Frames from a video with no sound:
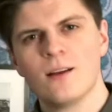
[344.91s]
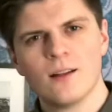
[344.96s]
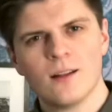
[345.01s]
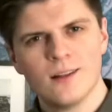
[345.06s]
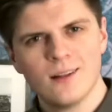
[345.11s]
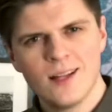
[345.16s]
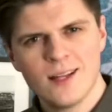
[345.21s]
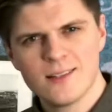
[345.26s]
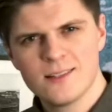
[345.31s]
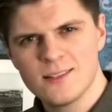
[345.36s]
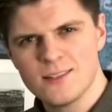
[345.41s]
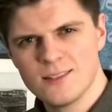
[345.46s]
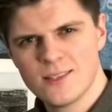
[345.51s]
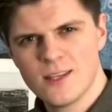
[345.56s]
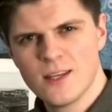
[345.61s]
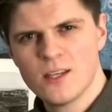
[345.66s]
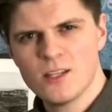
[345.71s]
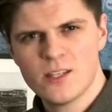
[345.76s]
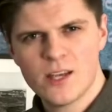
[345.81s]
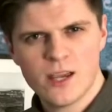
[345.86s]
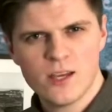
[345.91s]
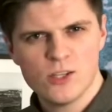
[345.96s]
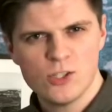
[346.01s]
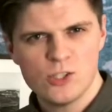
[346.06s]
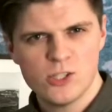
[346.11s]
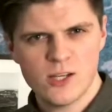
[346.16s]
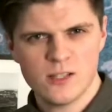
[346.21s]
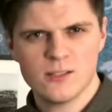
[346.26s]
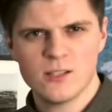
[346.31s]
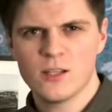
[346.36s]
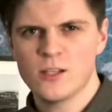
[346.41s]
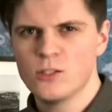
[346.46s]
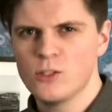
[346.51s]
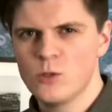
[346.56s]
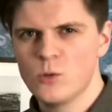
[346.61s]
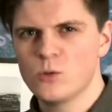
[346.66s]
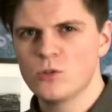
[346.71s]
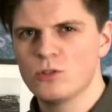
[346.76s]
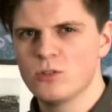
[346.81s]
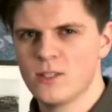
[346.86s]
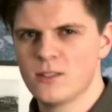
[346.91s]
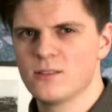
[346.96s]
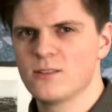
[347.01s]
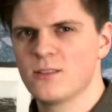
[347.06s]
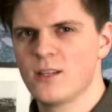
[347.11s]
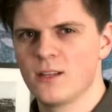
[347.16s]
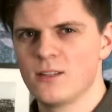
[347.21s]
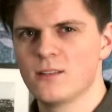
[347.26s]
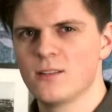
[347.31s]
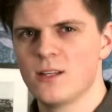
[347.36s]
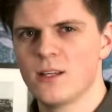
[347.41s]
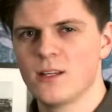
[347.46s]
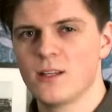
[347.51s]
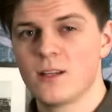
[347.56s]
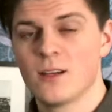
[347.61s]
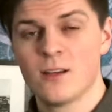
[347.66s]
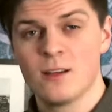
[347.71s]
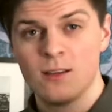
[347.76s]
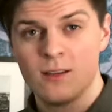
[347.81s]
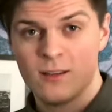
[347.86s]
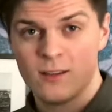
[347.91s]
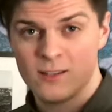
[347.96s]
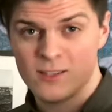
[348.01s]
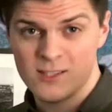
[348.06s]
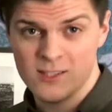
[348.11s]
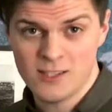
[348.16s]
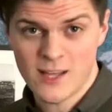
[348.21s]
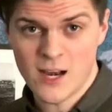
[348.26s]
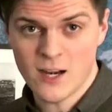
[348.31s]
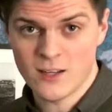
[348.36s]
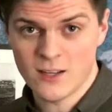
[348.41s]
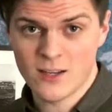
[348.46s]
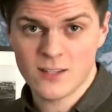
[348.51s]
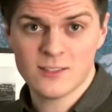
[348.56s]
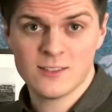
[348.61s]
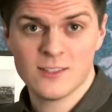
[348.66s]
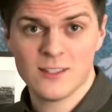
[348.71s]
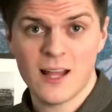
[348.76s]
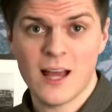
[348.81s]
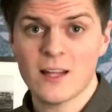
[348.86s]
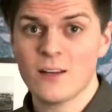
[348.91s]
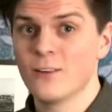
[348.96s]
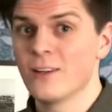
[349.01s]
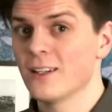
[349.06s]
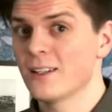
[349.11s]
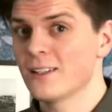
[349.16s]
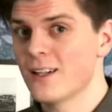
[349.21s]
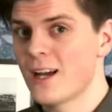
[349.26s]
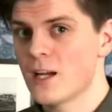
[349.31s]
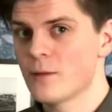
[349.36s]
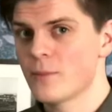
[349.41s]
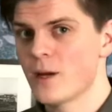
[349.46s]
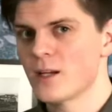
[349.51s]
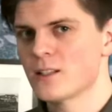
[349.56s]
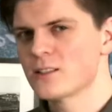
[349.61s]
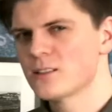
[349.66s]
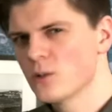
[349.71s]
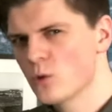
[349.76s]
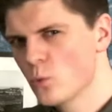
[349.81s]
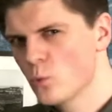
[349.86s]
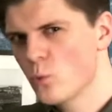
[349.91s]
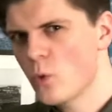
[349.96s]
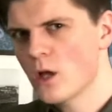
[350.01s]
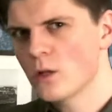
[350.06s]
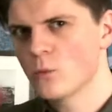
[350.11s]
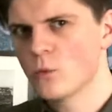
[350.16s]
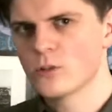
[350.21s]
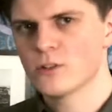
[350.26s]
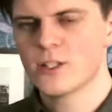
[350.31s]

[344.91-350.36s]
Let's see Jay Shetty use this technique, staircase, ladder and climax, one more time.